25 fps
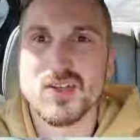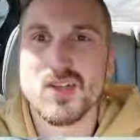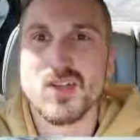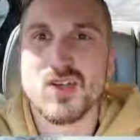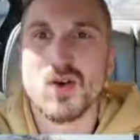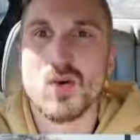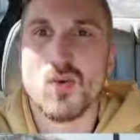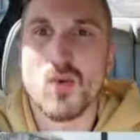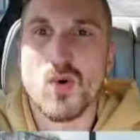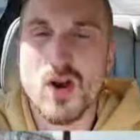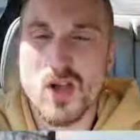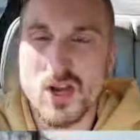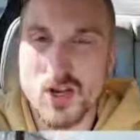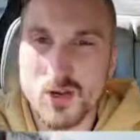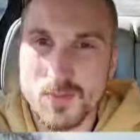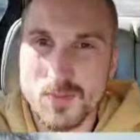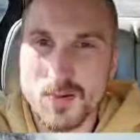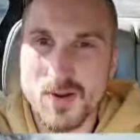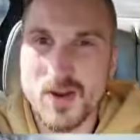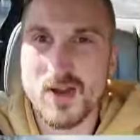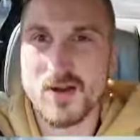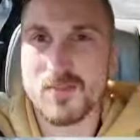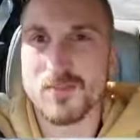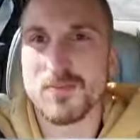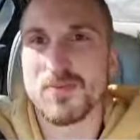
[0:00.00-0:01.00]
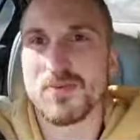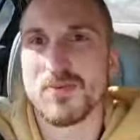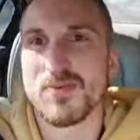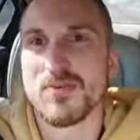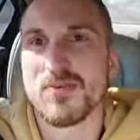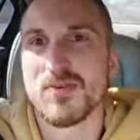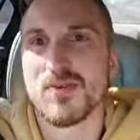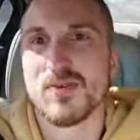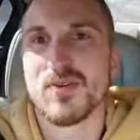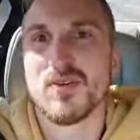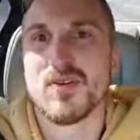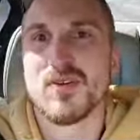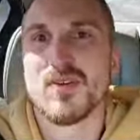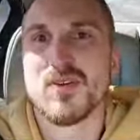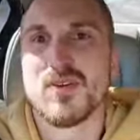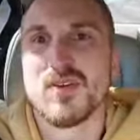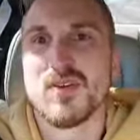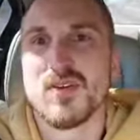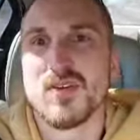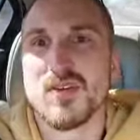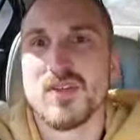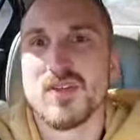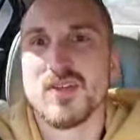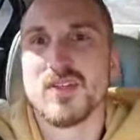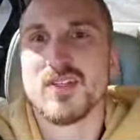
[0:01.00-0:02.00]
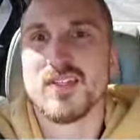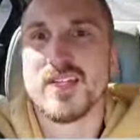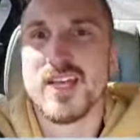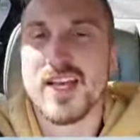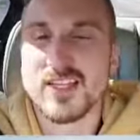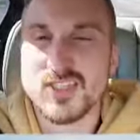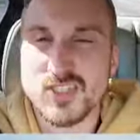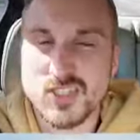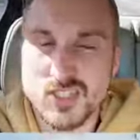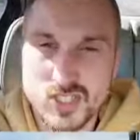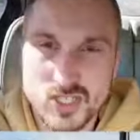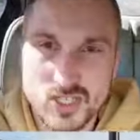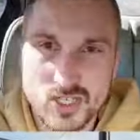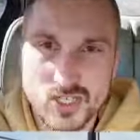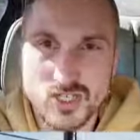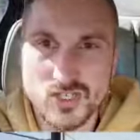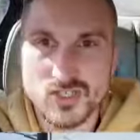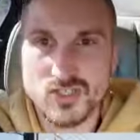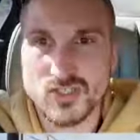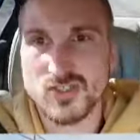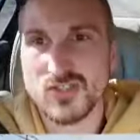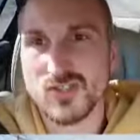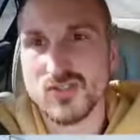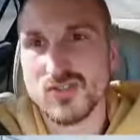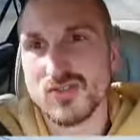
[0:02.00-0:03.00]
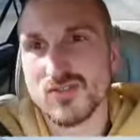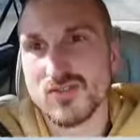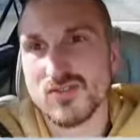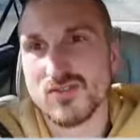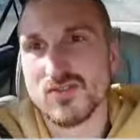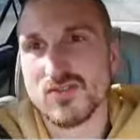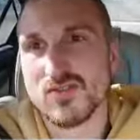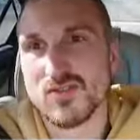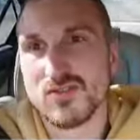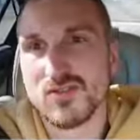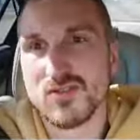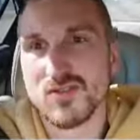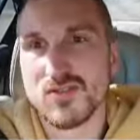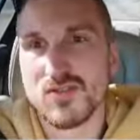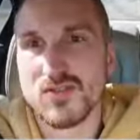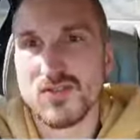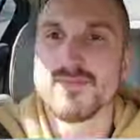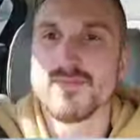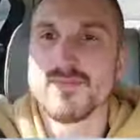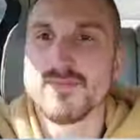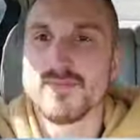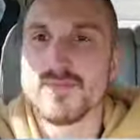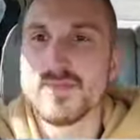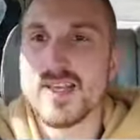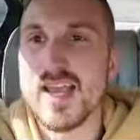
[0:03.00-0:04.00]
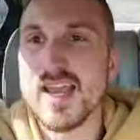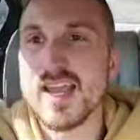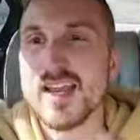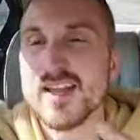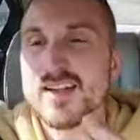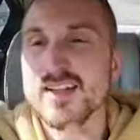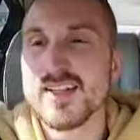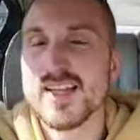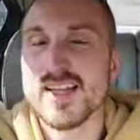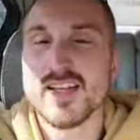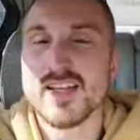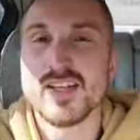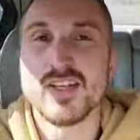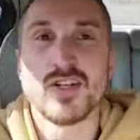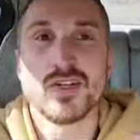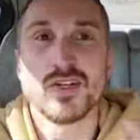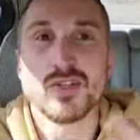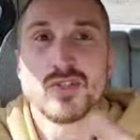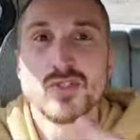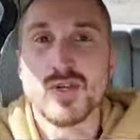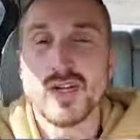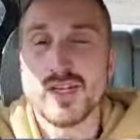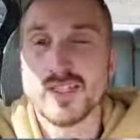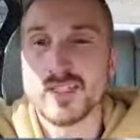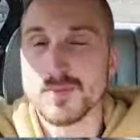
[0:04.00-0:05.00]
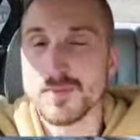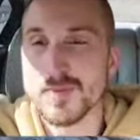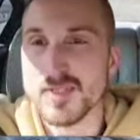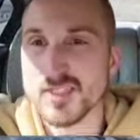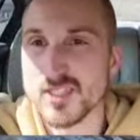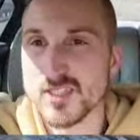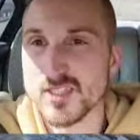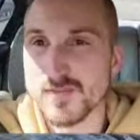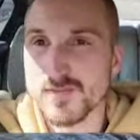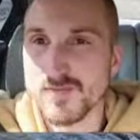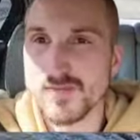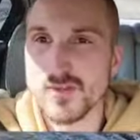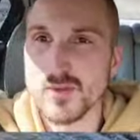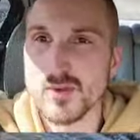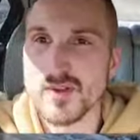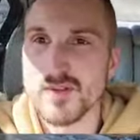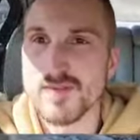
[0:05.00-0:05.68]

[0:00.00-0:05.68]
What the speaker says: water pump, tensioners, and get your transmission fluid